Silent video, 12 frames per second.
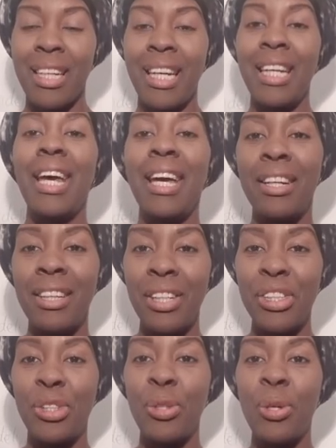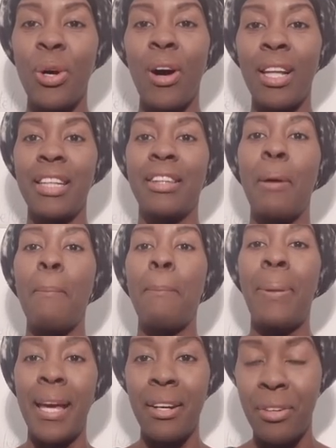In English, you call it the
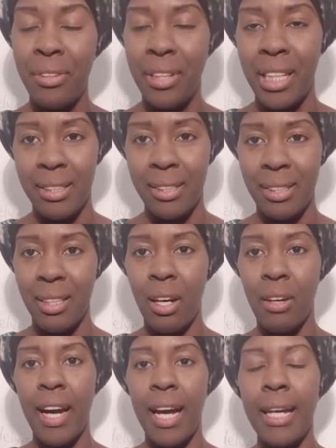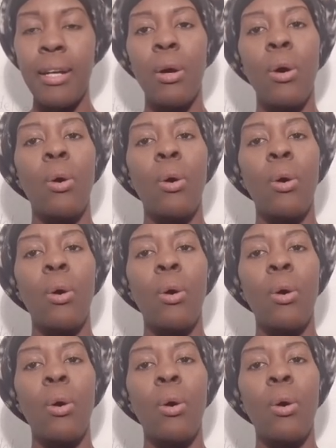pancreas, all right?